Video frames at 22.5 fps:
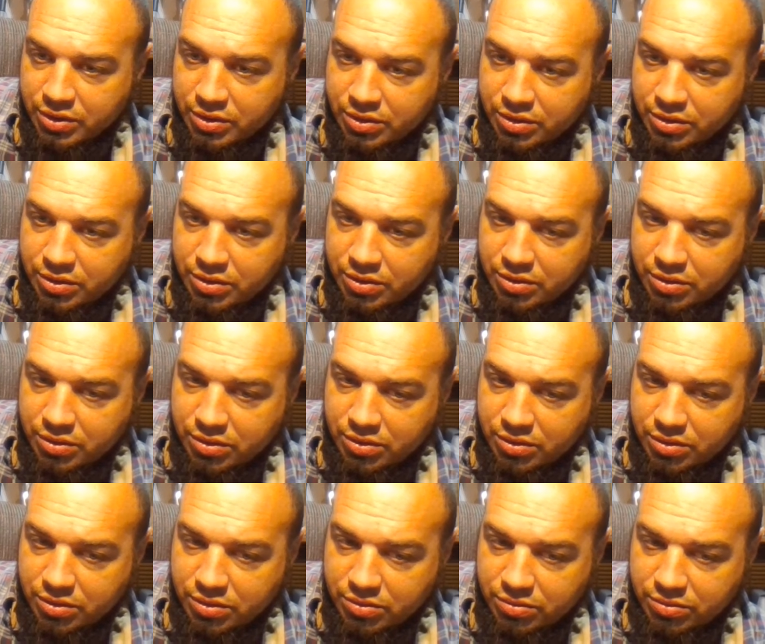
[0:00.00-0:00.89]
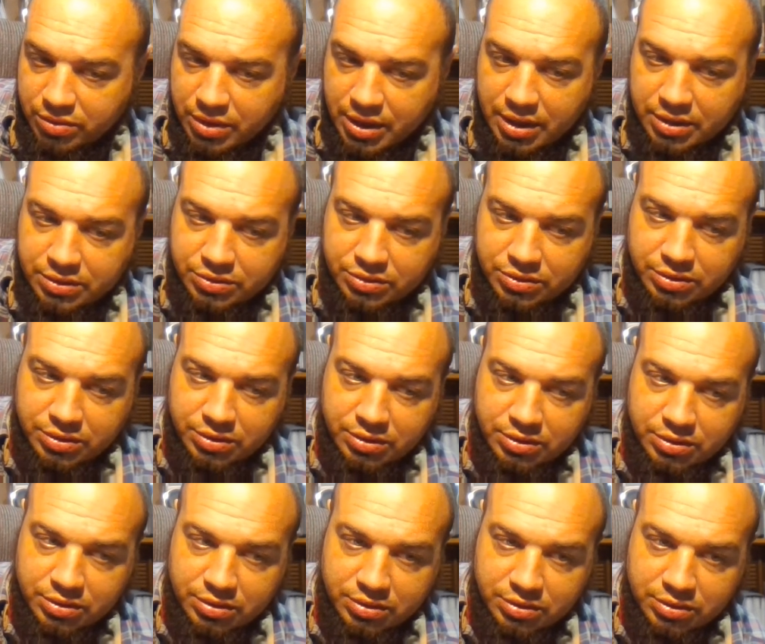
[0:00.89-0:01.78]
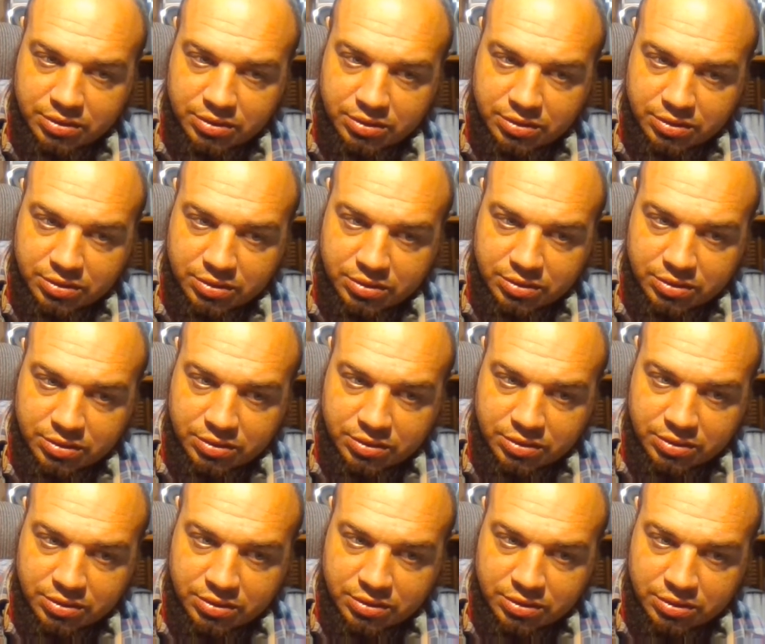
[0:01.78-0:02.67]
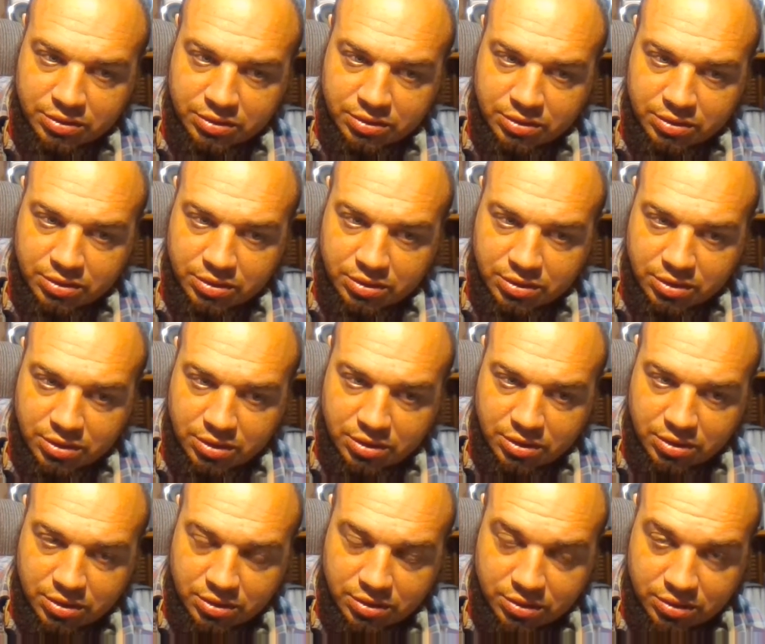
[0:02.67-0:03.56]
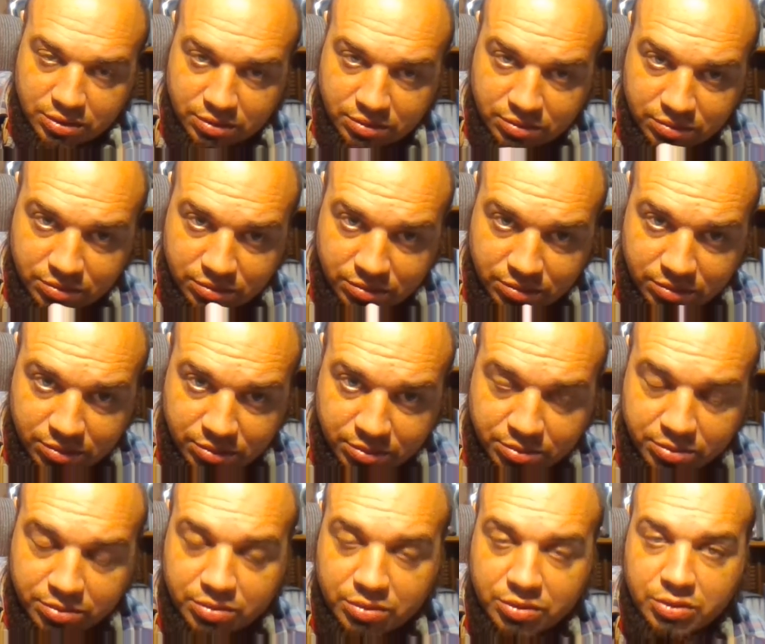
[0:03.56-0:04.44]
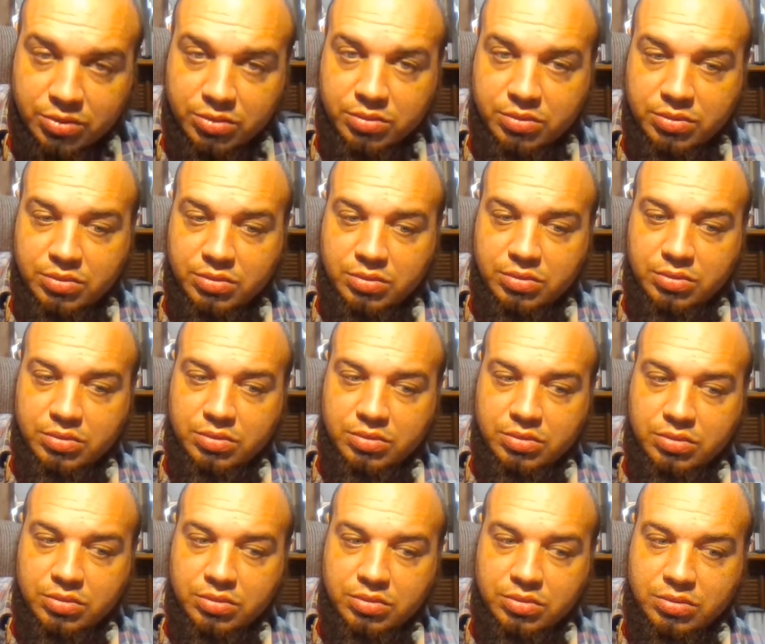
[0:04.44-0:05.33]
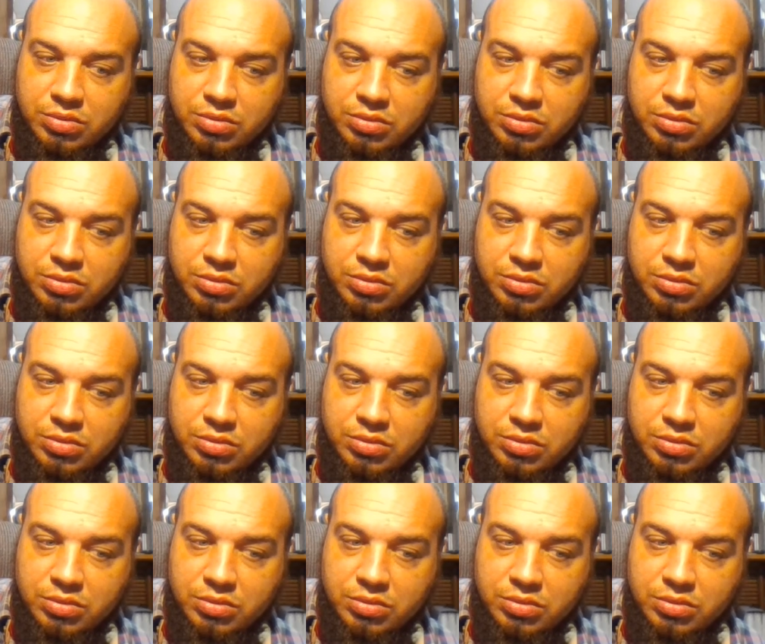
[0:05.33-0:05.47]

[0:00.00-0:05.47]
No one is speaking in this clip.